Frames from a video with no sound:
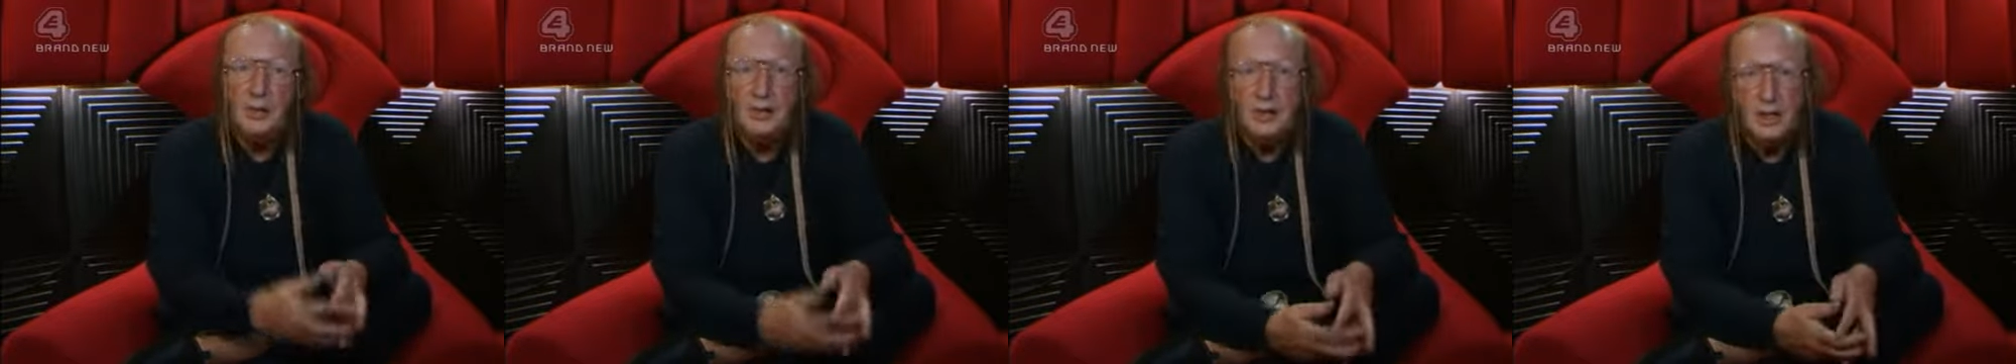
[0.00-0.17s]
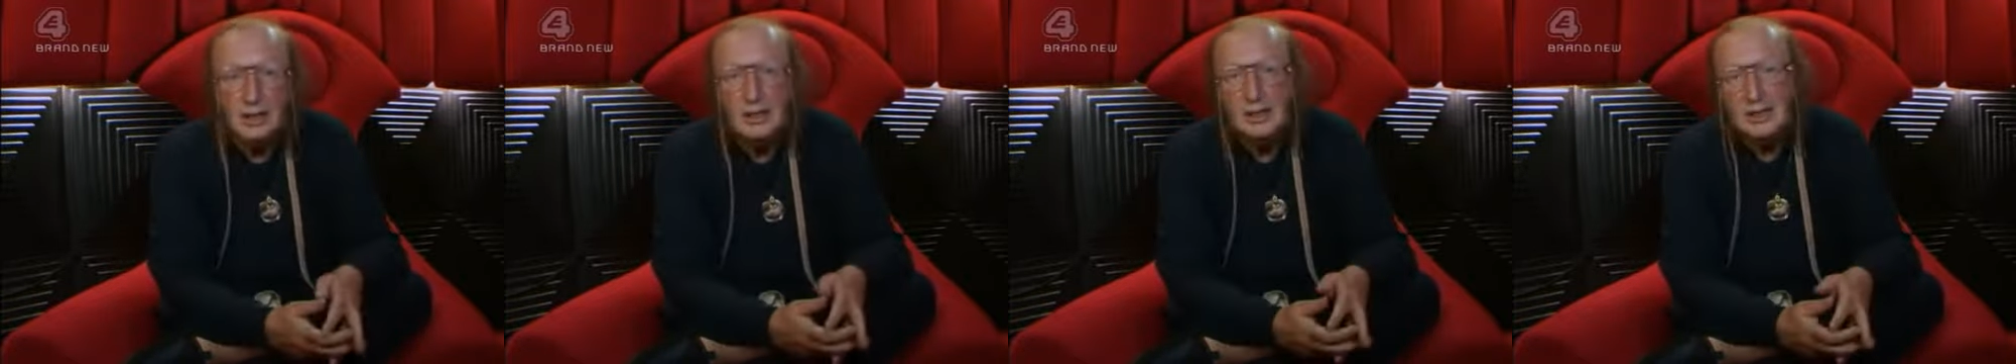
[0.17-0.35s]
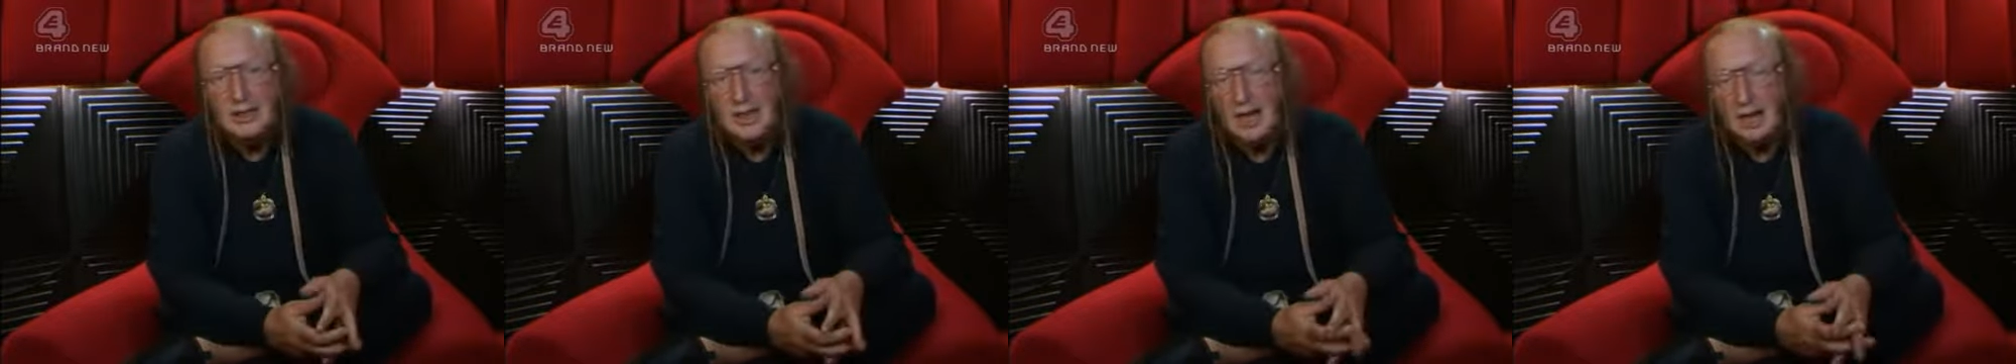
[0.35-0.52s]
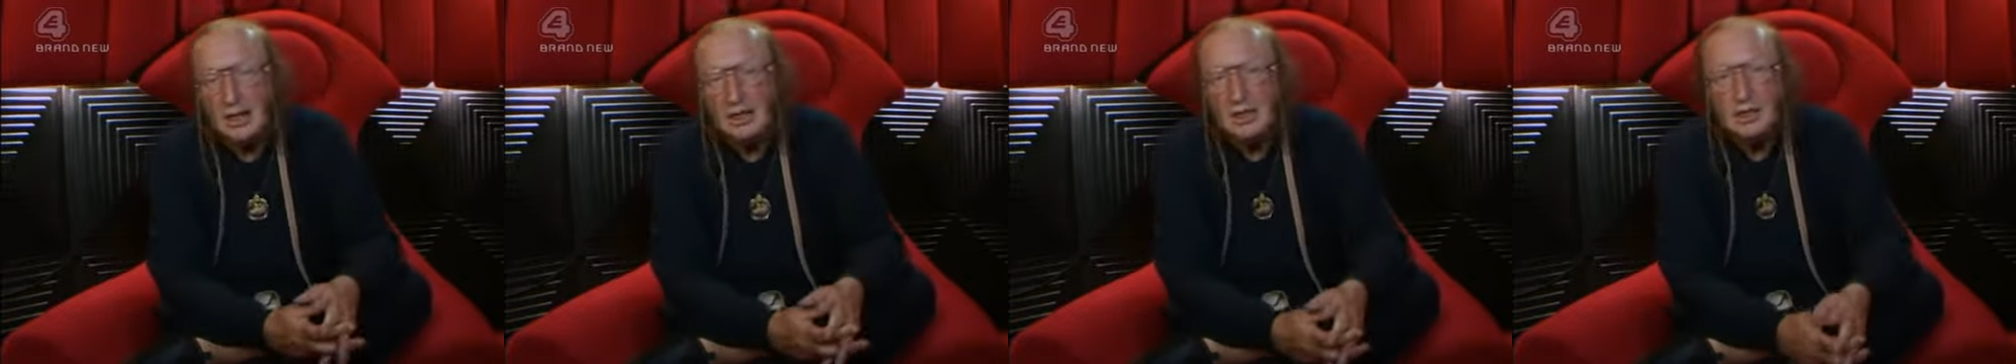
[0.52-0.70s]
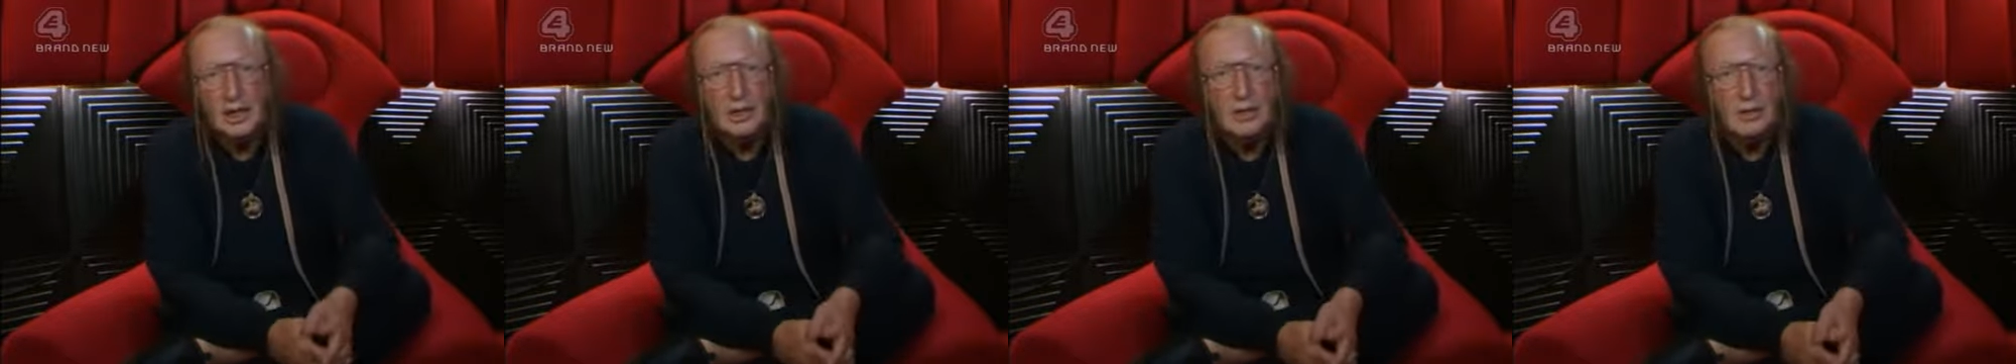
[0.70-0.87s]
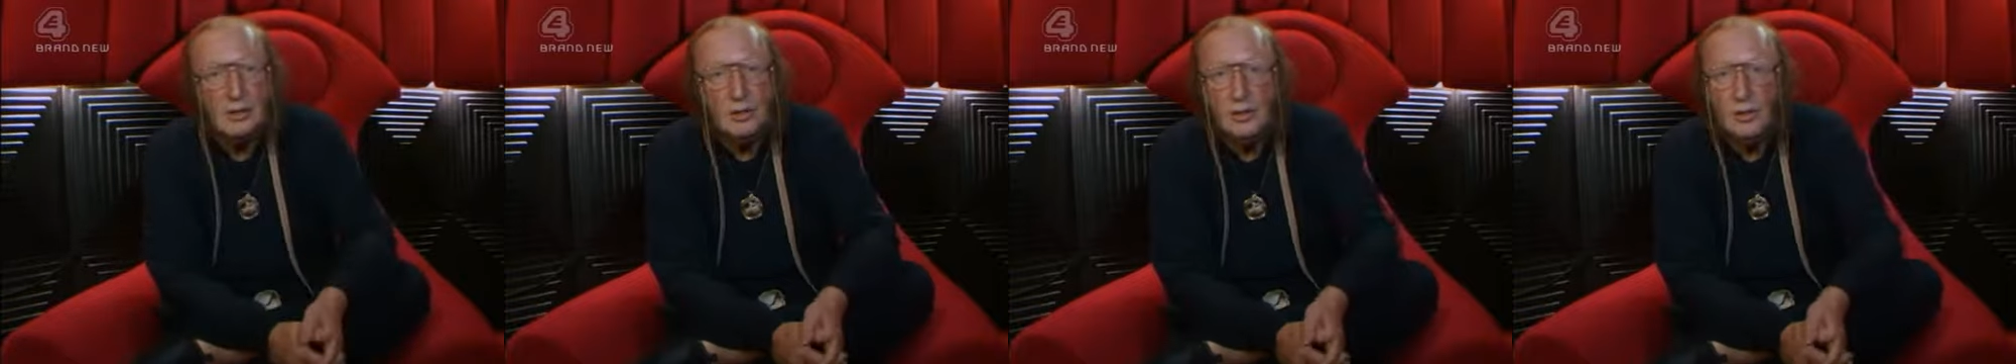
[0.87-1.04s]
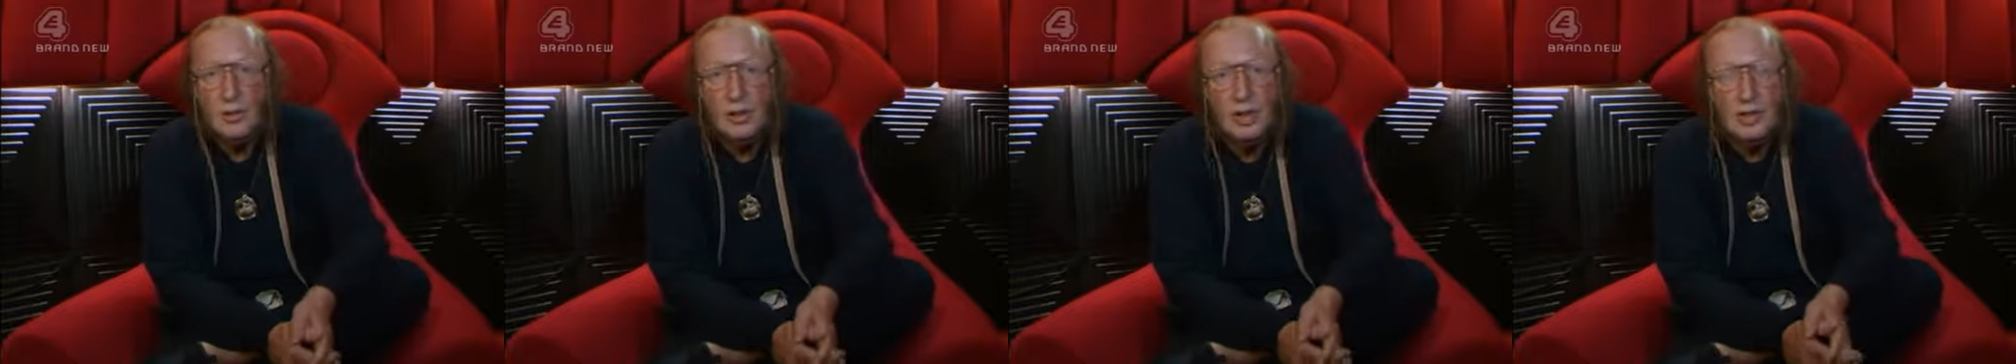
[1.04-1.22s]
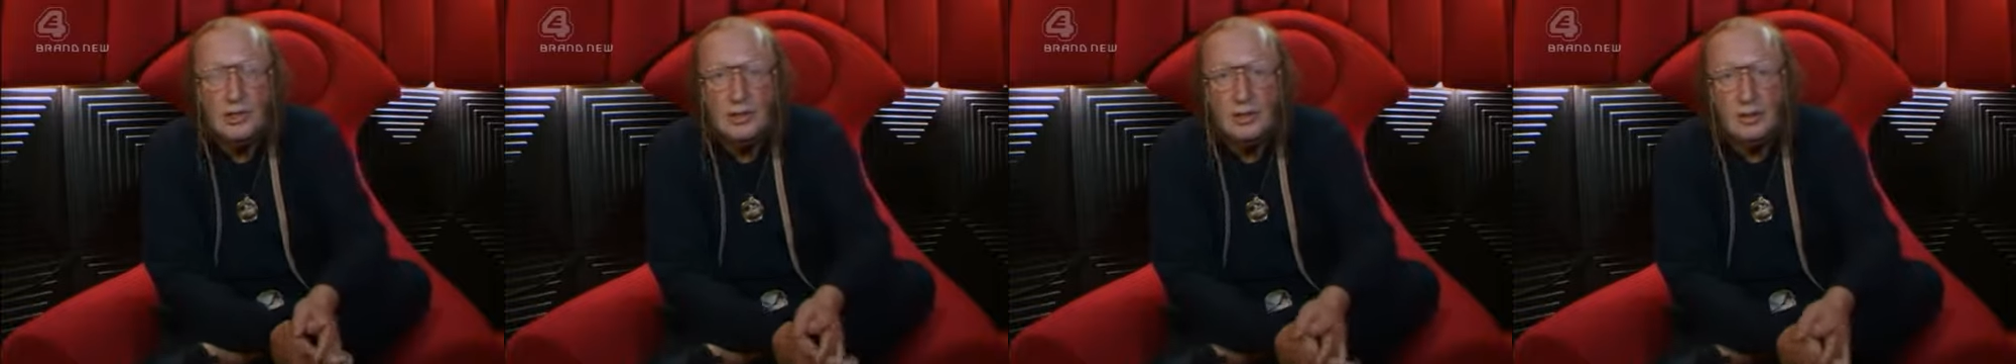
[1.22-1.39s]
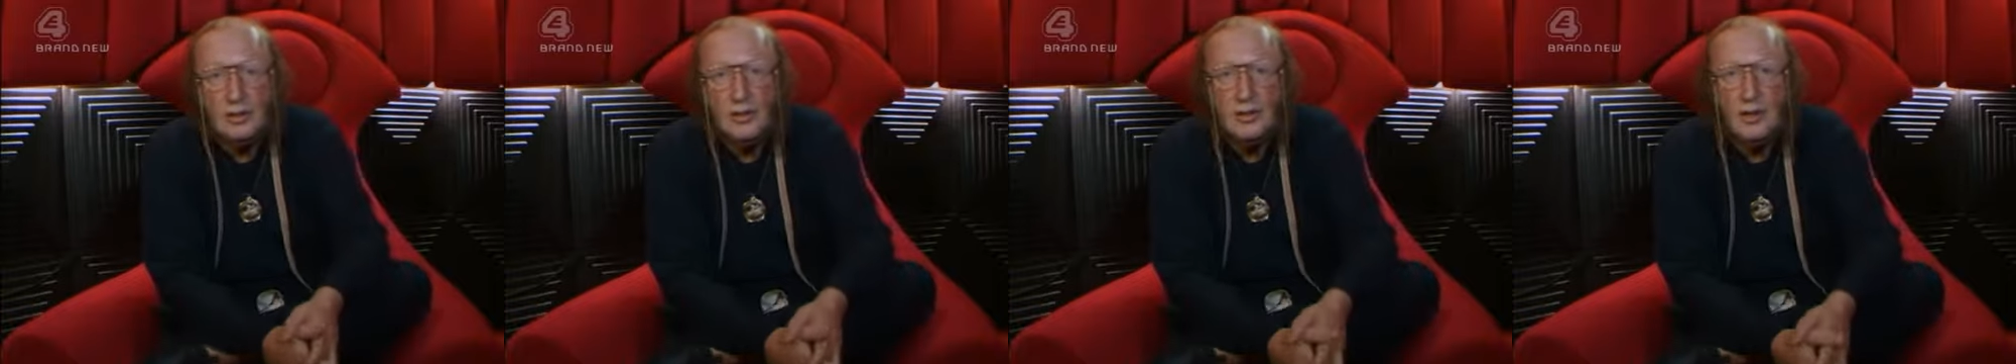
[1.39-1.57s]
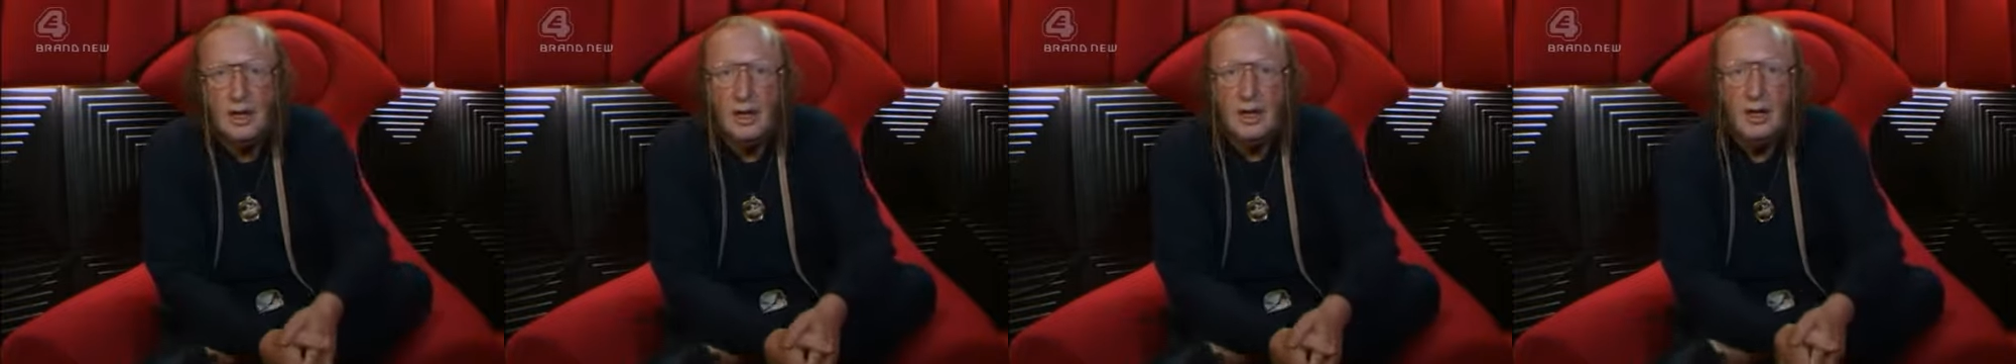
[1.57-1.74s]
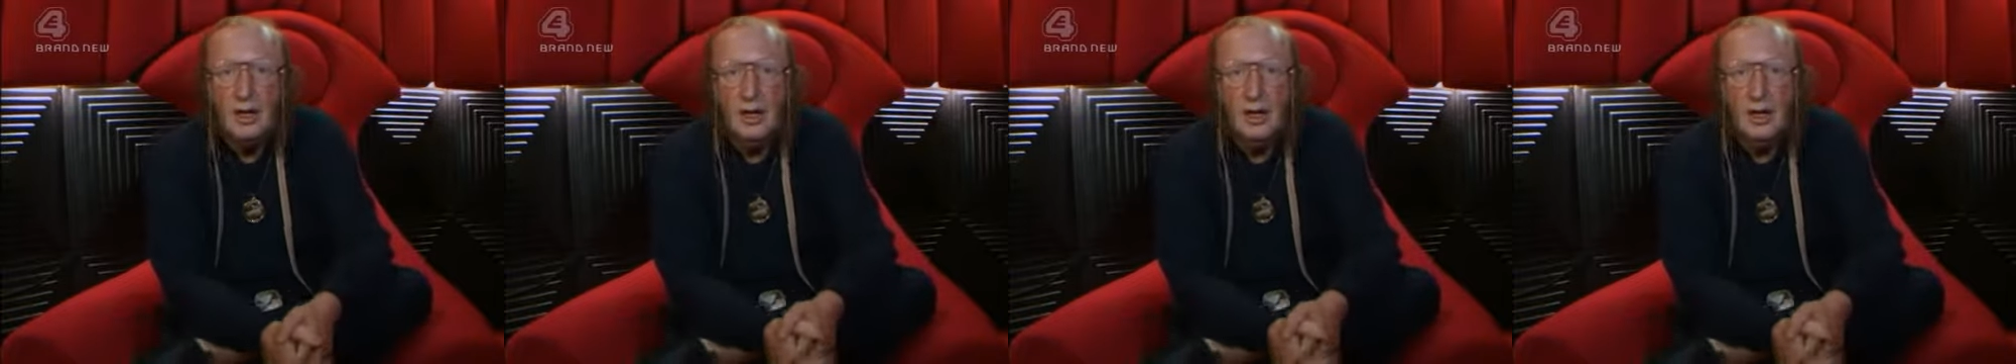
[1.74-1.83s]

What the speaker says: does his exercises, all that sort of thing.